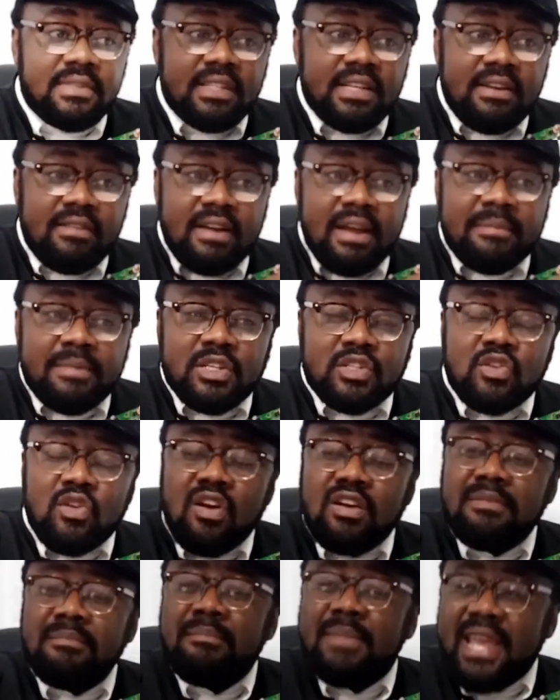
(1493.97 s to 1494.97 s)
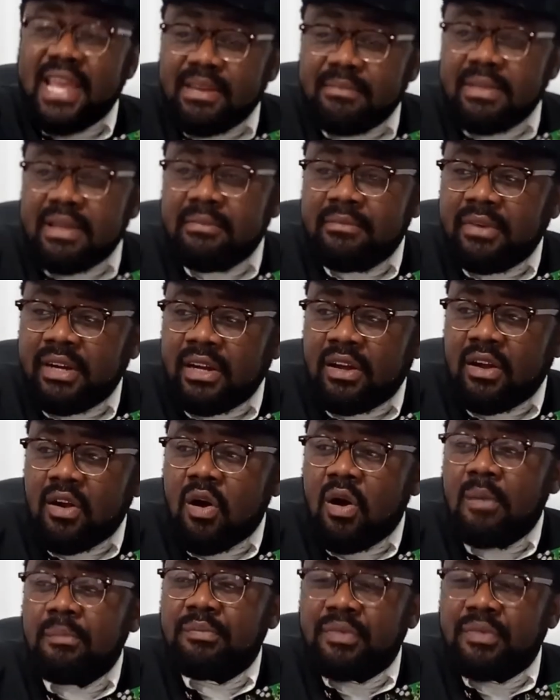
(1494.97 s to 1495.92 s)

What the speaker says: The RAM is called main memory or